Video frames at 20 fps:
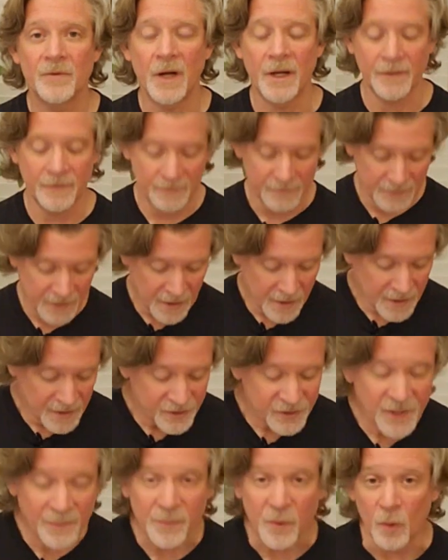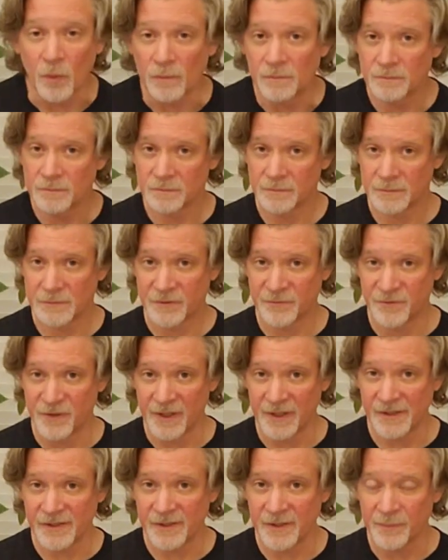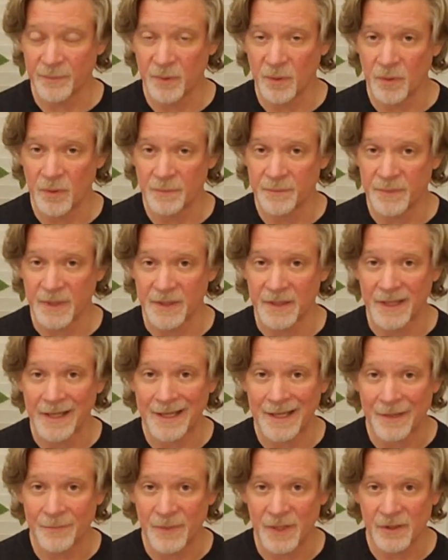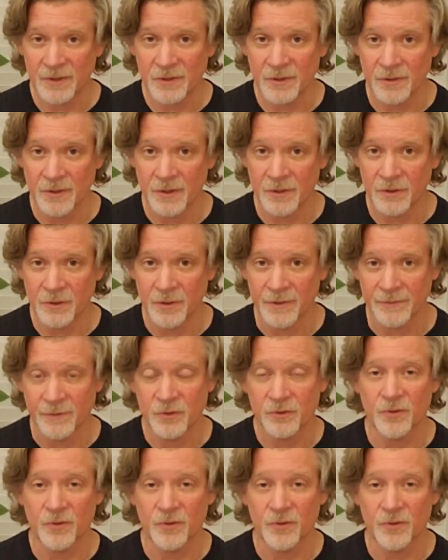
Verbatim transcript: Right? Simple. It's very simple, but again, make sure that you have